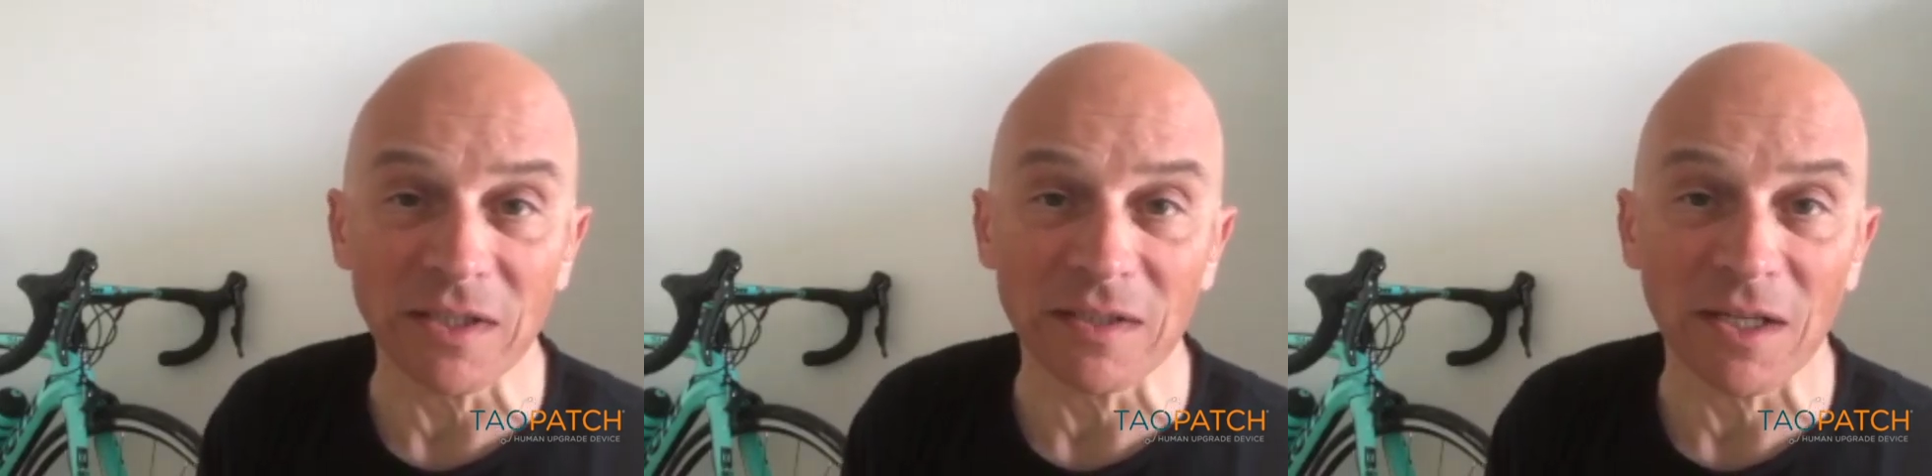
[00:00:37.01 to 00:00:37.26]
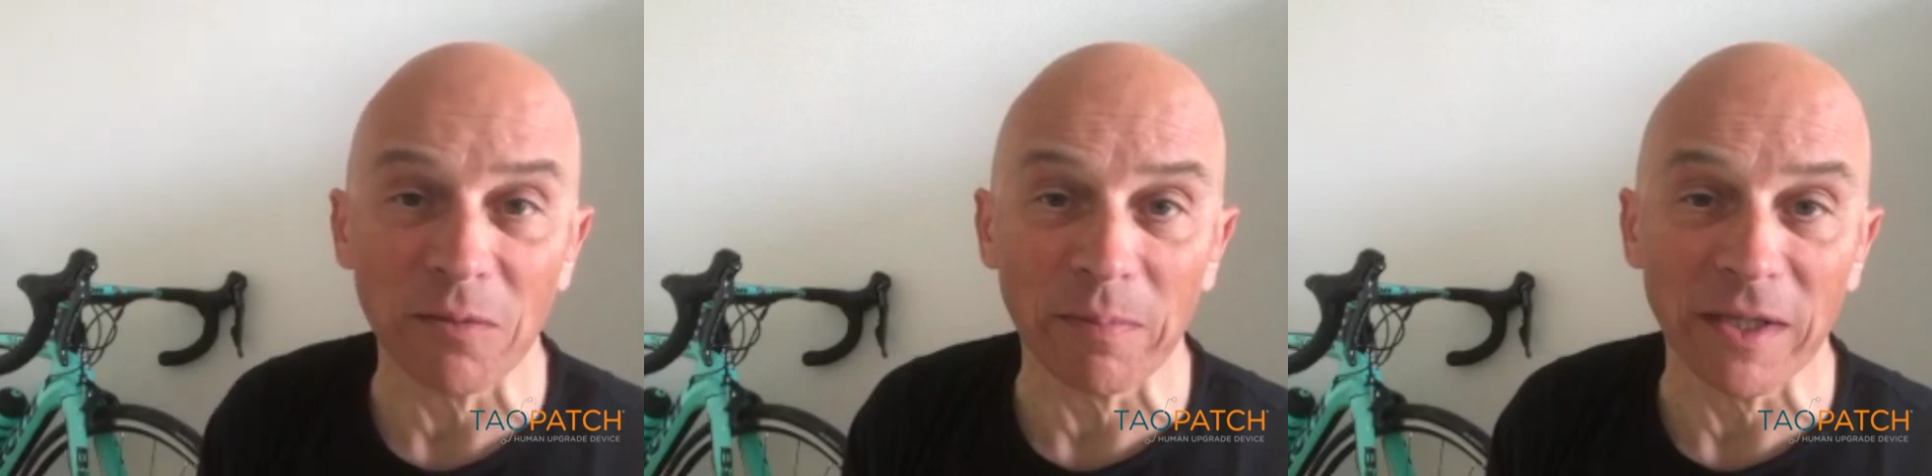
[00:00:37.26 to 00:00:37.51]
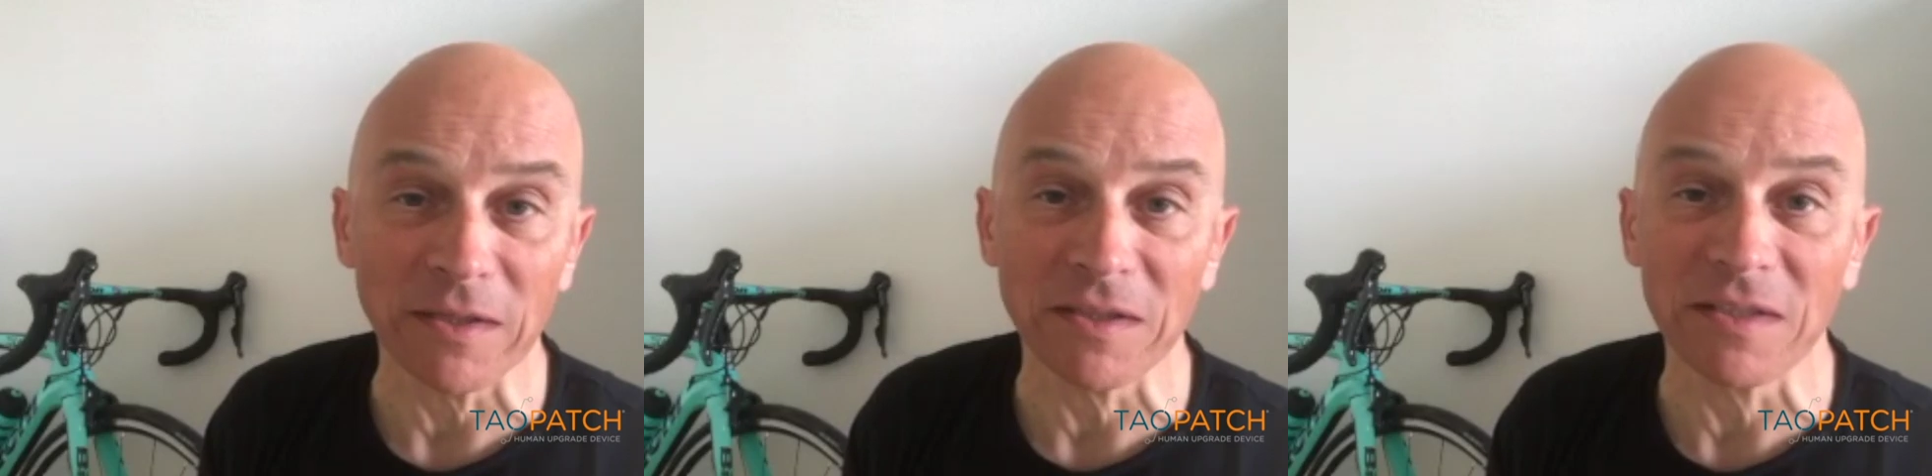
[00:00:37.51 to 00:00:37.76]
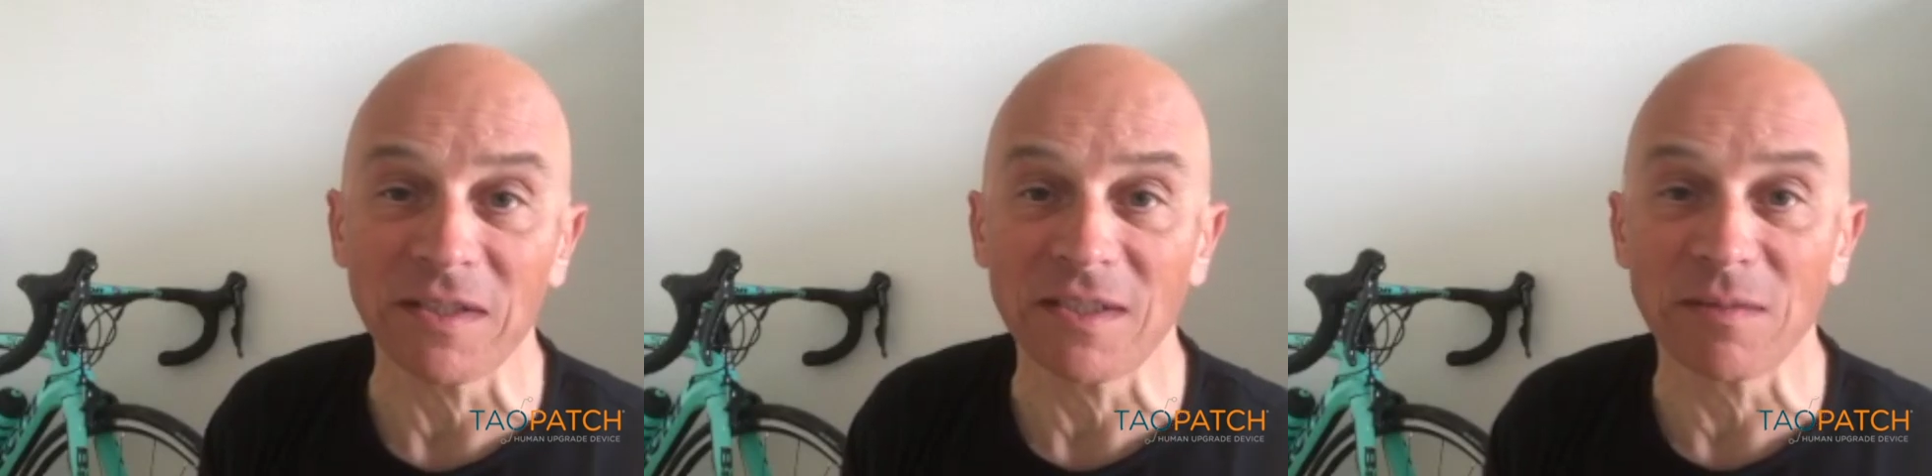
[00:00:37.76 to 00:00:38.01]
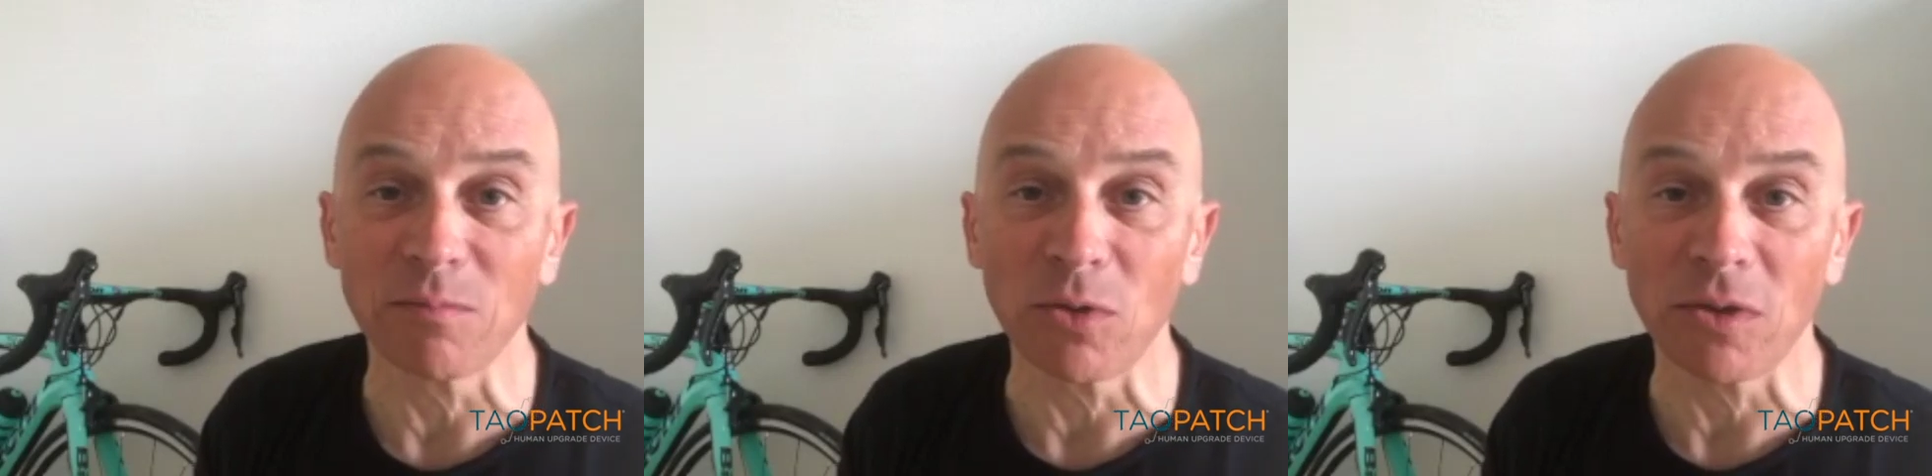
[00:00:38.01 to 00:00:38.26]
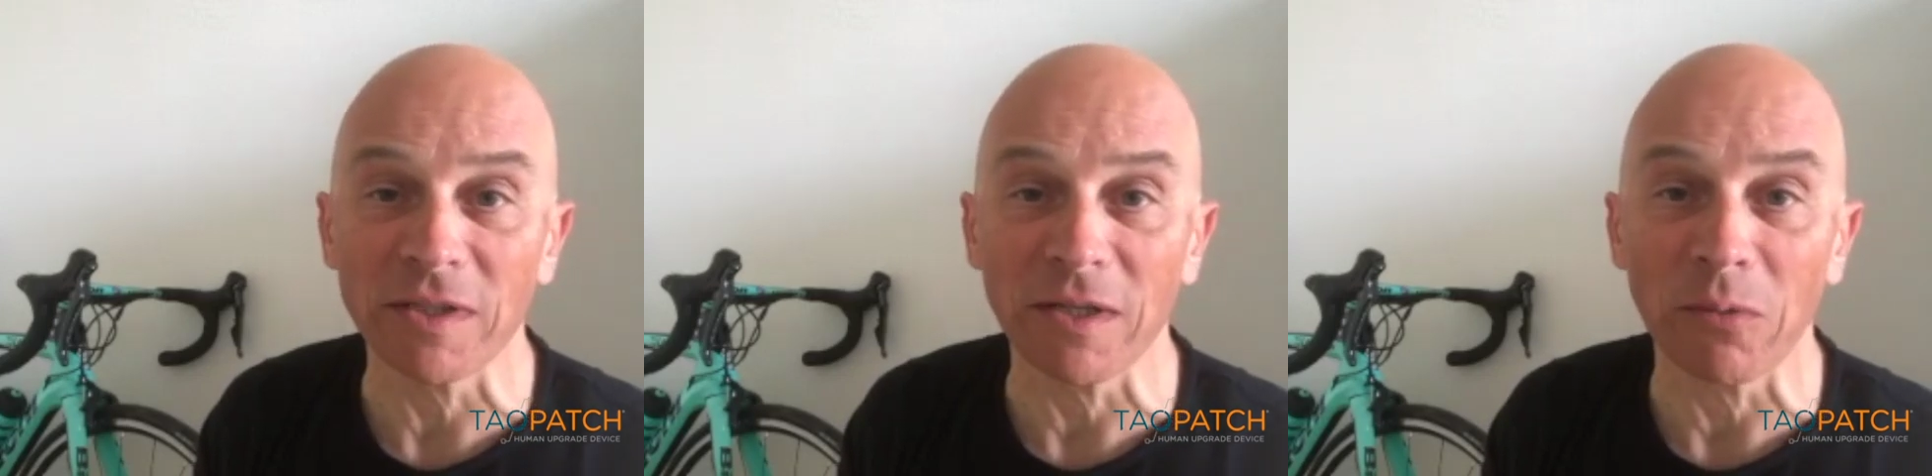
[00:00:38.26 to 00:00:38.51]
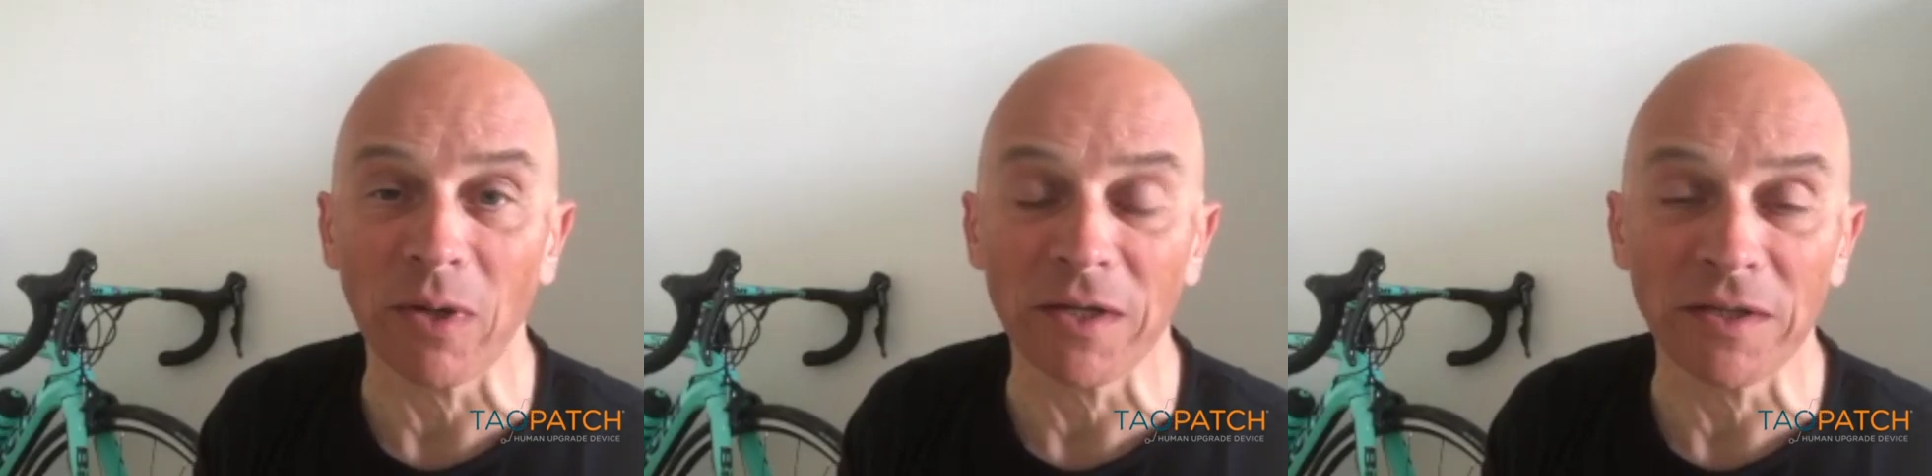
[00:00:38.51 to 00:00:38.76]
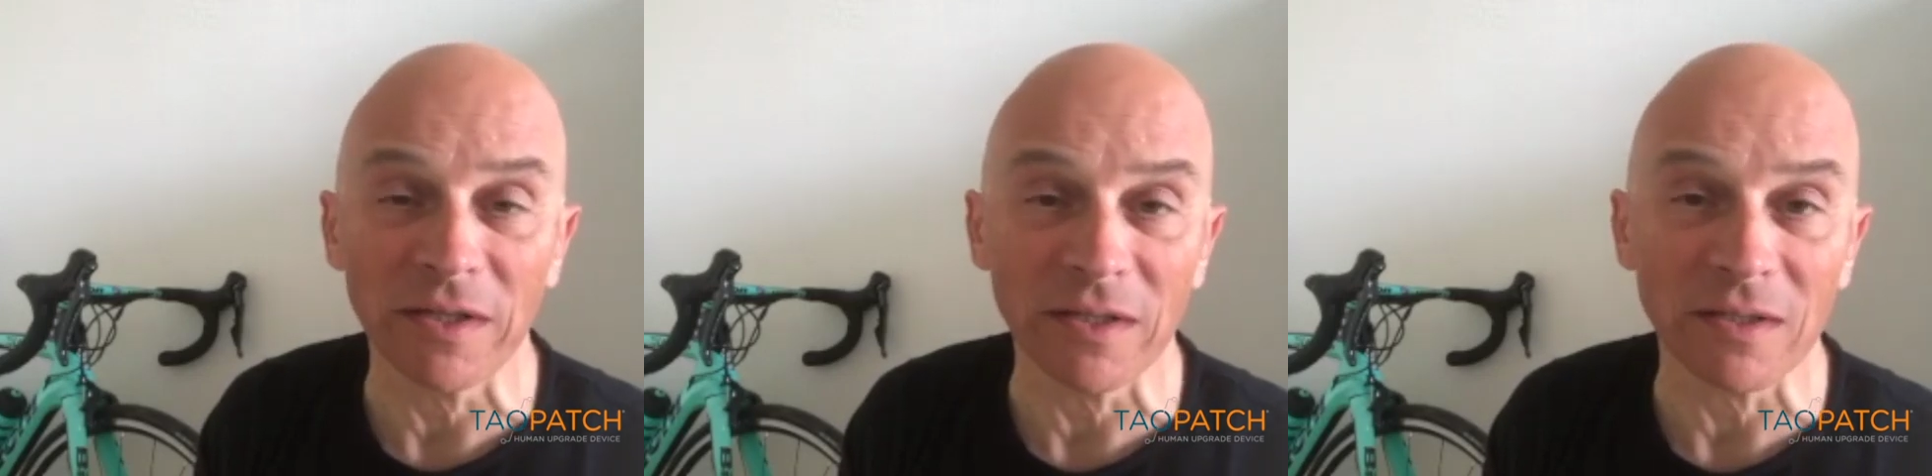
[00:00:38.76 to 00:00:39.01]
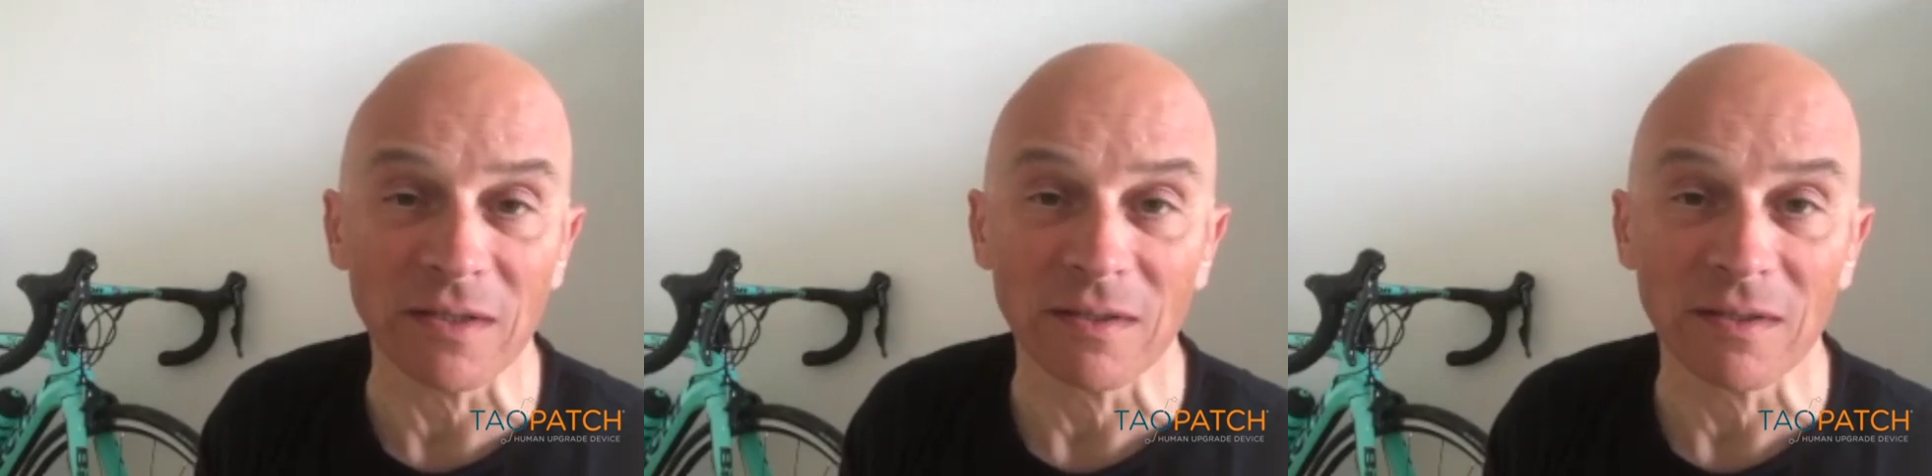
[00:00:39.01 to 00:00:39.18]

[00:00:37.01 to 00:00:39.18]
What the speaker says: Taopatch since more than 1 year